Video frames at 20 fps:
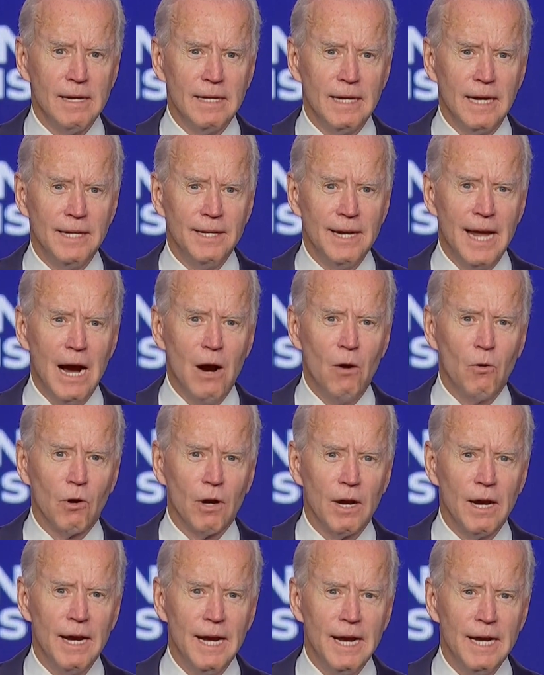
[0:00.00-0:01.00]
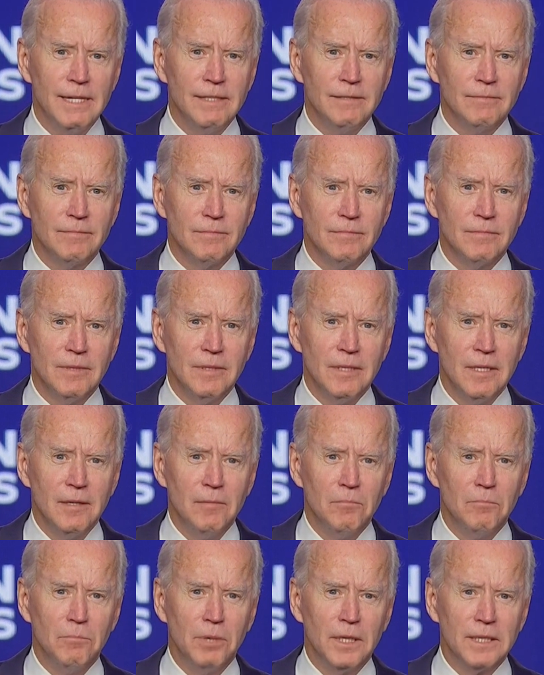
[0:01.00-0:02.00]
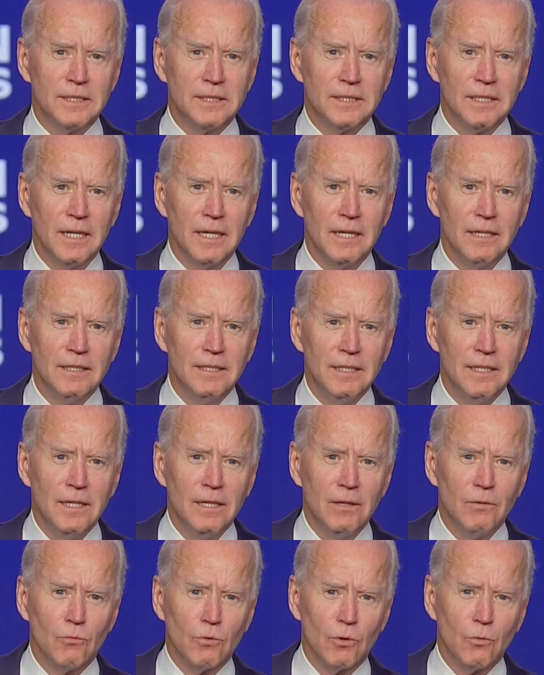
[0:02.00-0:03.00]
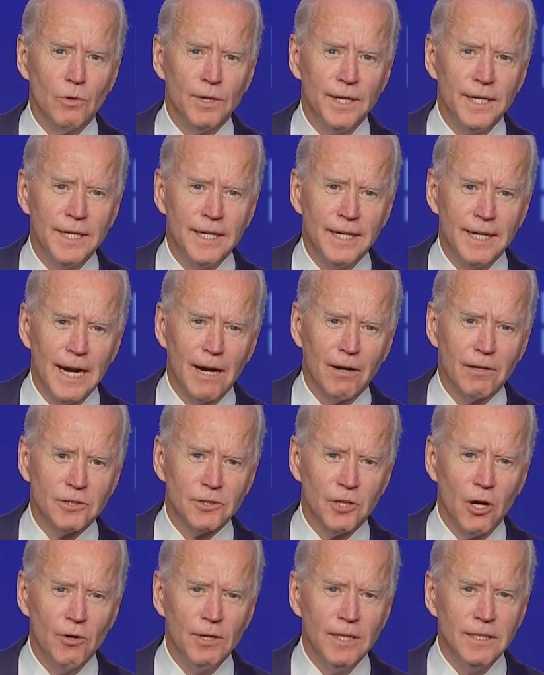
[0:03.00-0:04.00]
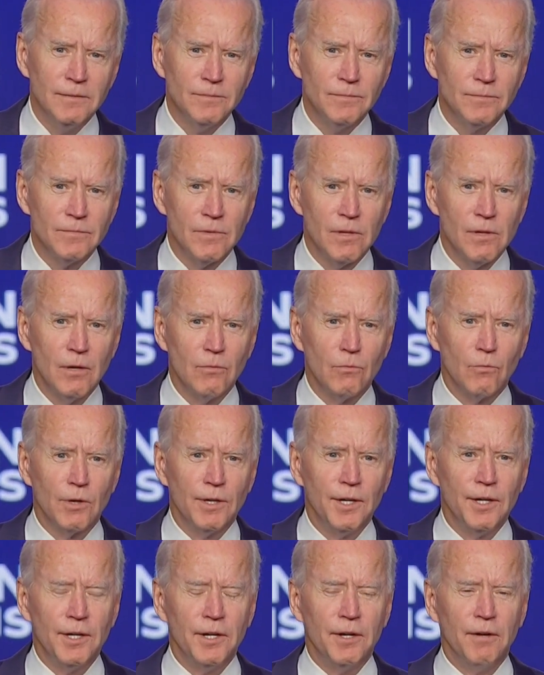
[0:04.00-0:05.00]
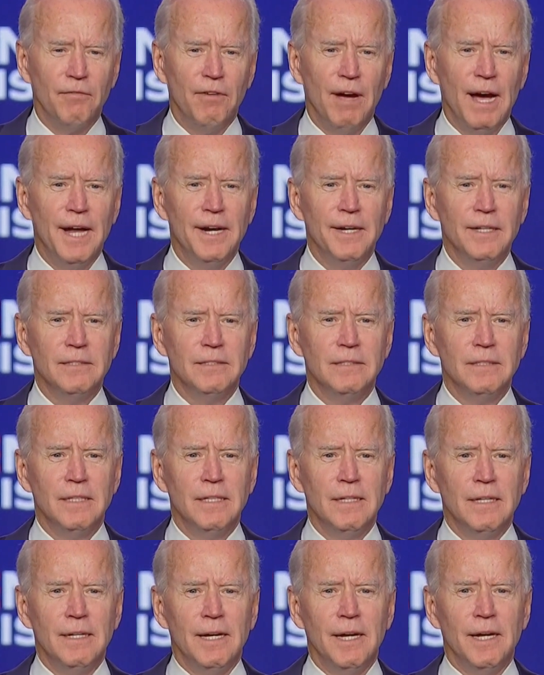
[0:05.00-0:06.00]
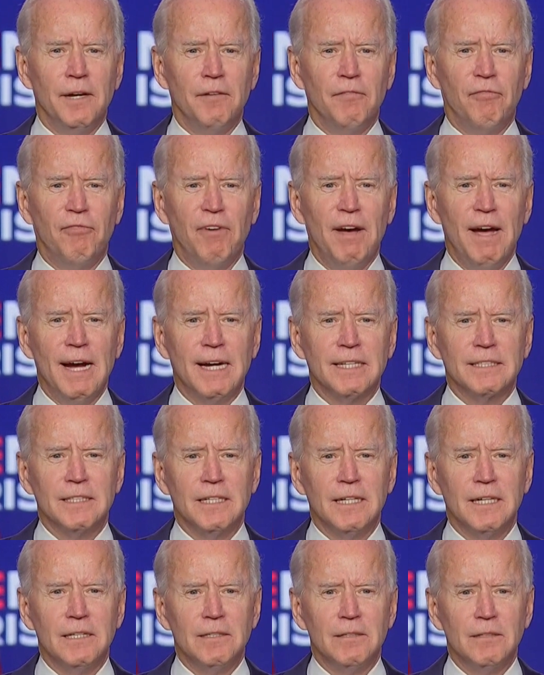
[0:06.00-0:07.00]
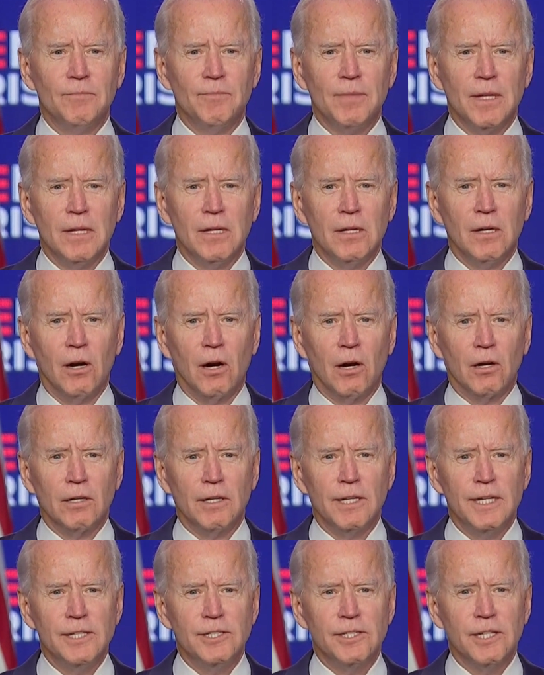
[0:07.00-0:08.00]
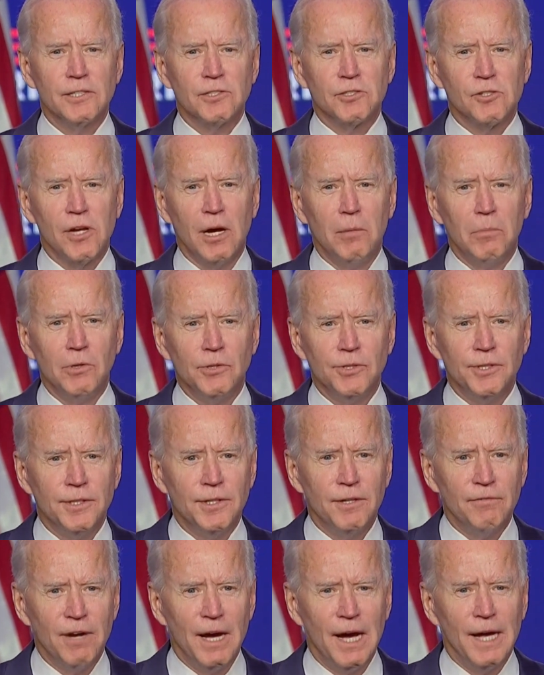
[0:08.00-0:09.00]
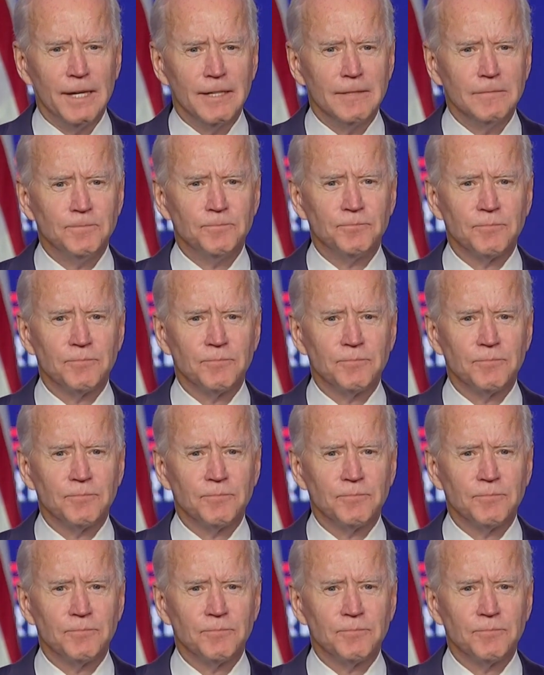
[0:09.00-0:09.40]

And now we're ahead, but we're winning in Arizona, we're winning in Nevada, and in fact, our lead just doubled in Nevada.